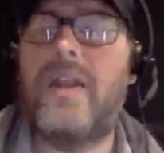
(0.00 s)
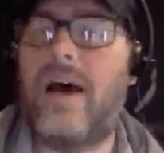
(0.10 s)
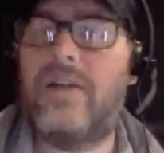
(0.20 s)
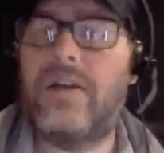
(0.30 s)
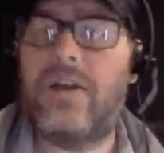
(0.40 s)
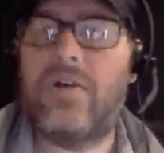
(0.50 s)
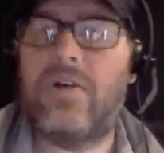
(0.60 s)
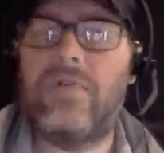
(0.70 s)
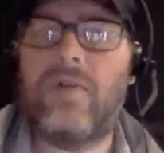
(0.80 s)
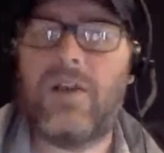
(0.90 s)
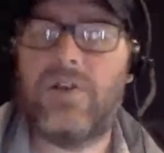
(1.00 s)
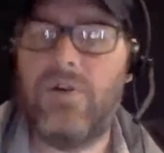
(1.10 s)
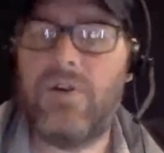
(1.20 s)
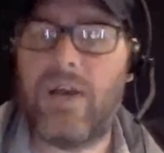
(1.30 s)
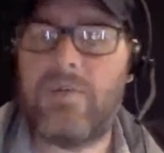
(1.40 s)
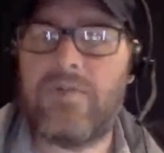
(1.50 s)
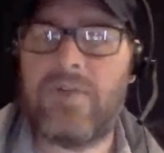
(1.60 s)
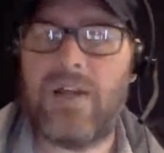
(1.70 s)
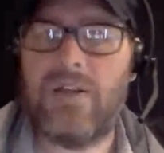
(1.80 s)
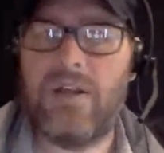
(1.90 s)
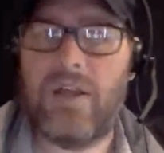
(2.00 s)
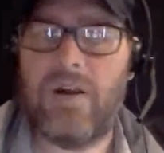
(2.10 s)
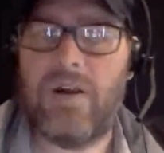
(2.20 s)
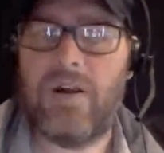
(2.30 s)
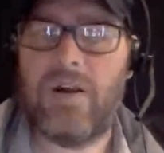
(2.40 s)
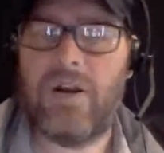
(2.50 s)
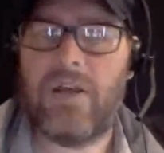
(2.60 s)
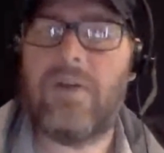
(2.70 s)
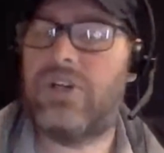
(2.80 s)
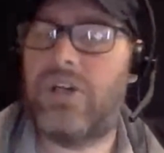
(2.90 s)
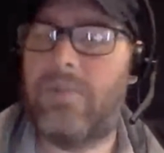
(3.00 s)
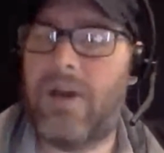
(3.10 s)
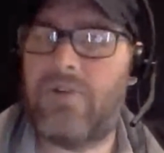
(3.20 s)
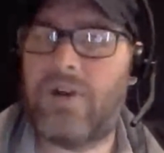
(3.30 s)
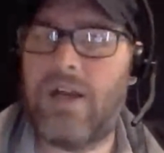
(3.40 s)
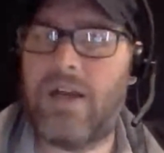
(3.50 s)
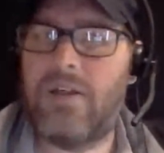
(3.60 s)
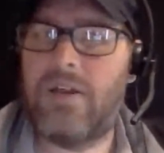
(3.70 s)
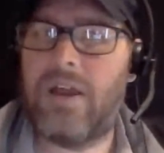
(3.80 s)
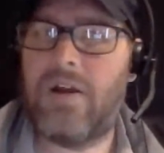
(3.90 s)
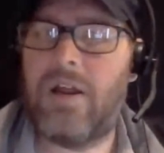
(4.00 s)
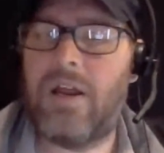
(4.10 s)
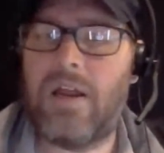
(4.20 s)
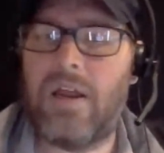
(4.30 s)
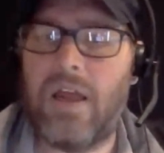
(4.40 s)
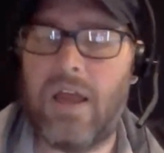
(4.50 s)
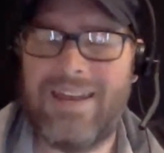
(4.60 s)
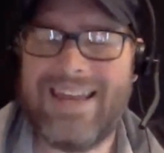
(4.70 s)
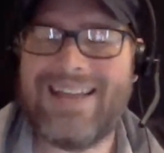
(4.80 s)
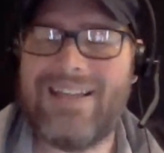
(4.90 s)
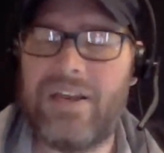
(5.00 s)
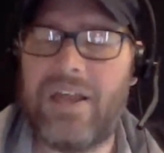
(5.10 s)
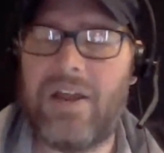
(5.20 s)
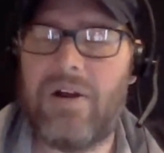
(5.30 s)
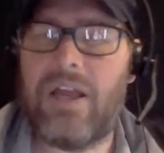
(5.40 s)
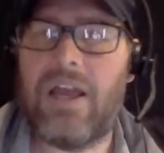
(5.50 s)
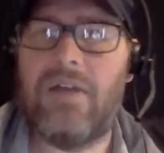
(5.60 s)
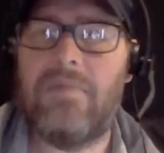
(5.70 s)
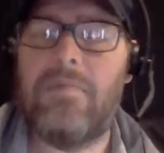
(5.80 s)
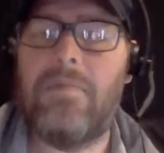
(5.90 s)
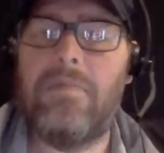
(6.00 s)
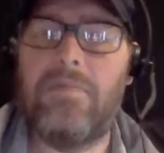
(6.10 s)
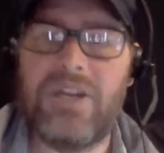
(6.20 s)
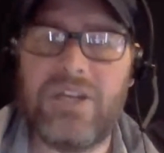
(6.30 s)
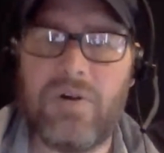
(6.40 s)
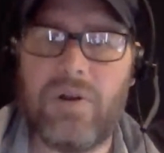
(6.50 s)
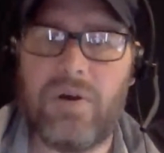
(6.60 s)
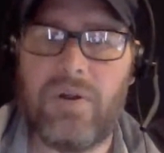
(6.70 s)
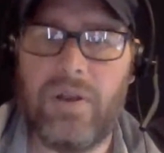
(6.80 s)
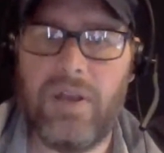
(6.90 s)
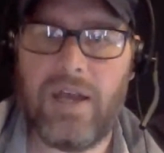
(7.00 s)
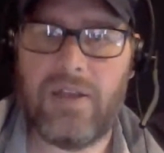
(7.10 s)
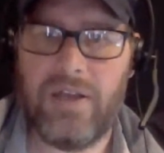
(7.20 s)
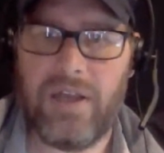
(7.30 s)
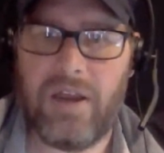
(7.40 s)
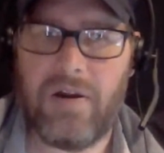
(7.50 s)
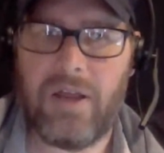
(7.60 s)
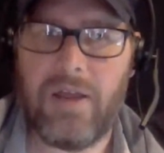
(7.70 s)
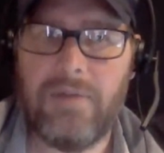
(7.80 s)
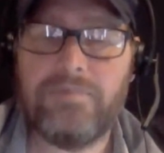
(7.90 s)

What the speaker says: Nonlinear, you've got two types of nonlinearity. You've got geometric nonlinearity and material nonlinearity.